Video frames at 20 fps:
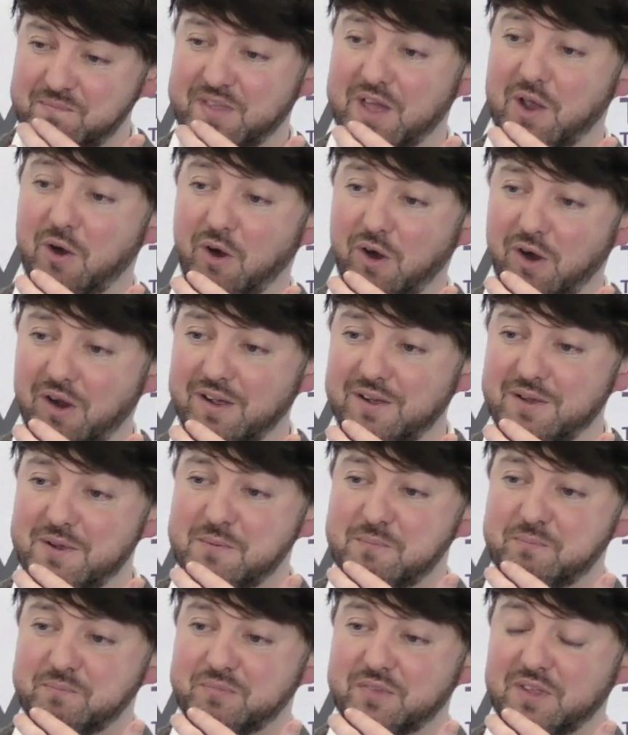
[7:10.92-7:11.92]
they are
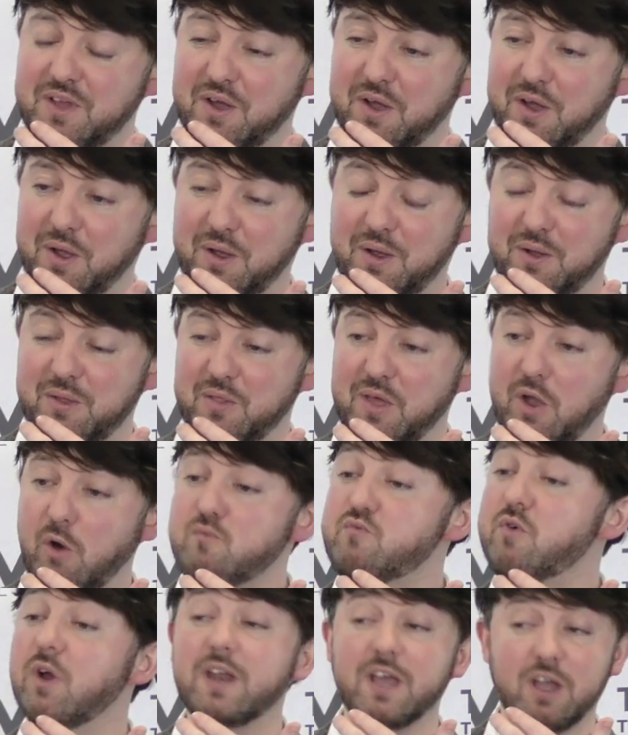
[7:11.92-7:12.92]

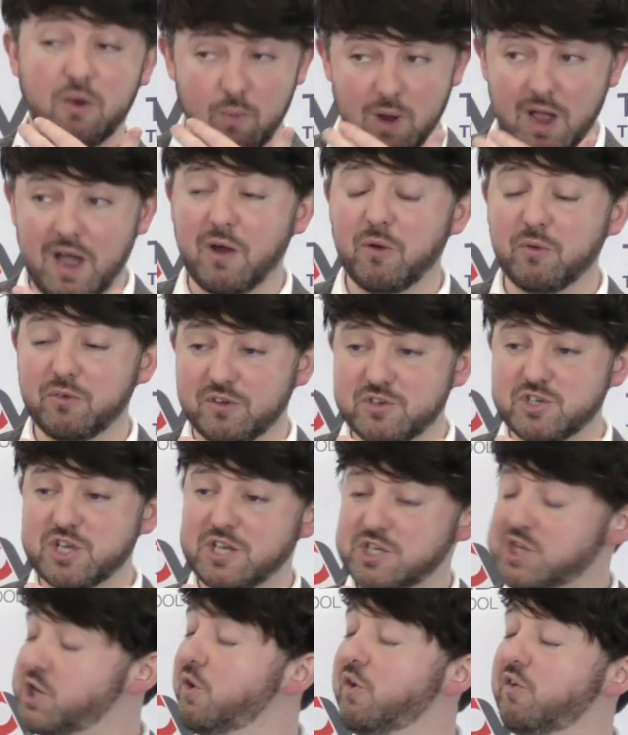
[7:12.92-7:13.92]
running around
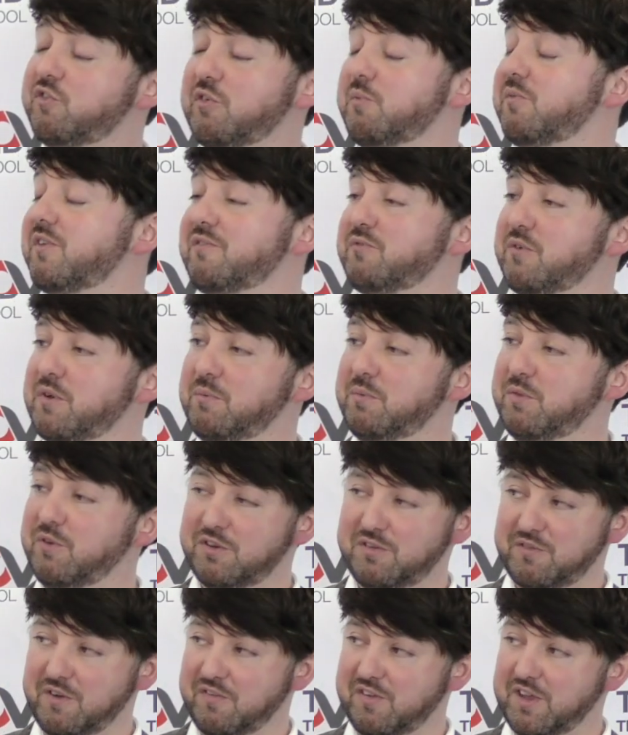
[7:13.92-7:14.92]
changing costumes every
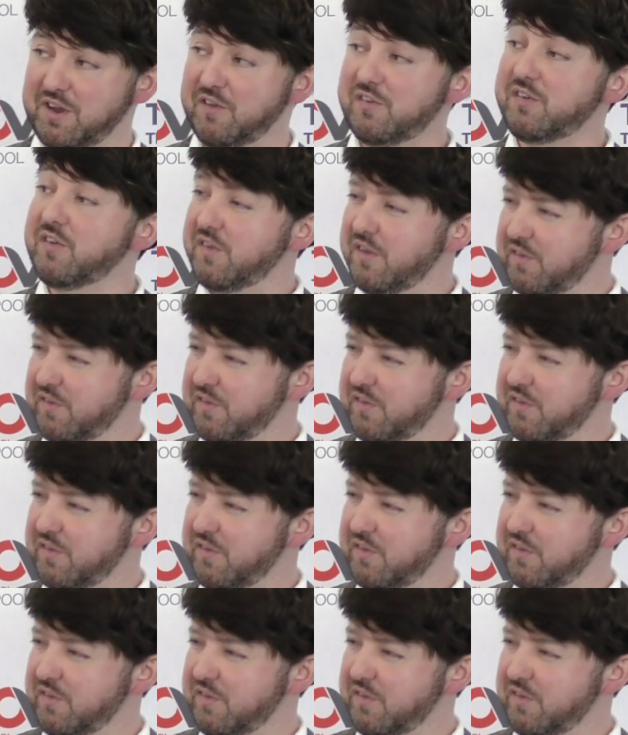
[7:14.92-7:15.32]
35 seconds. Cause